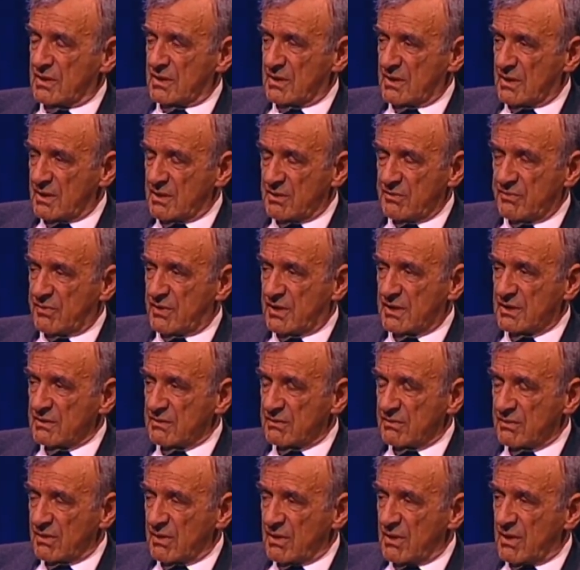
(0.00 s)
Arafat
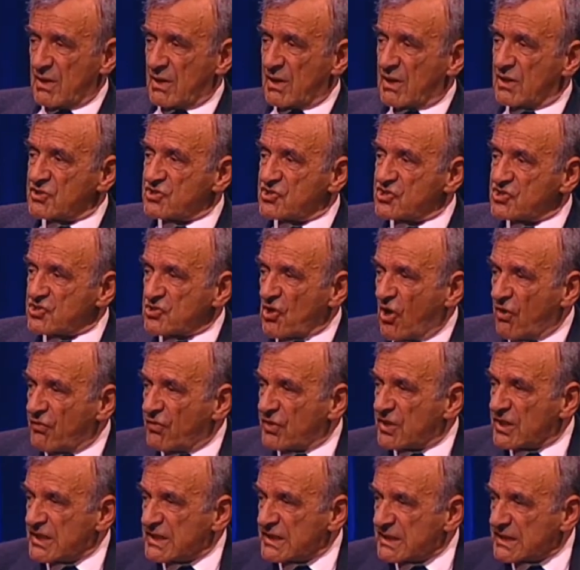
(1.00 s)

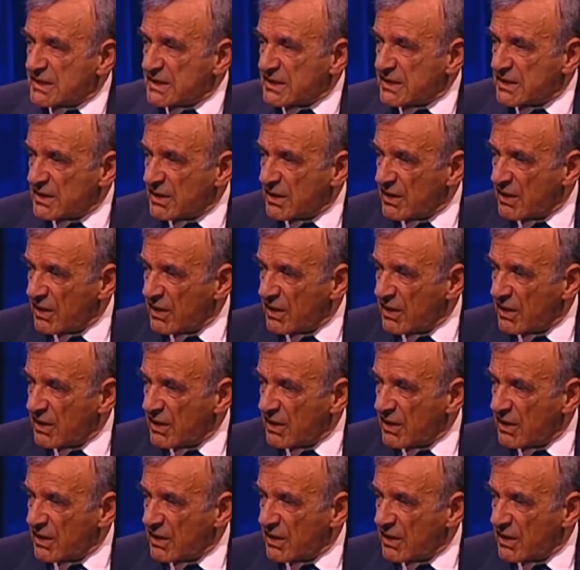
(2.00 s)
sovereignty